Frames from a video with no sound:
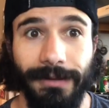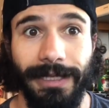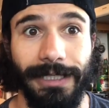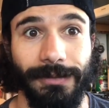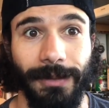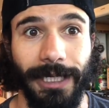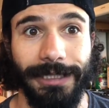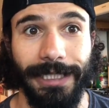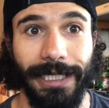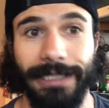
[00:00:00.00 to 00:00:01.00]
Thanks for
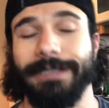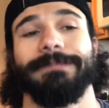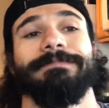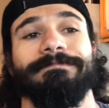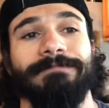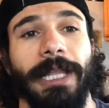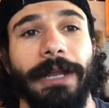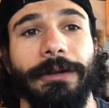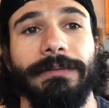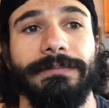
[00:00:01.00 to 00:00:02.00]
watching, guys.
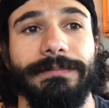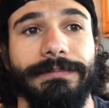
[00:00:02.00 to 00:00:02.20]
Later.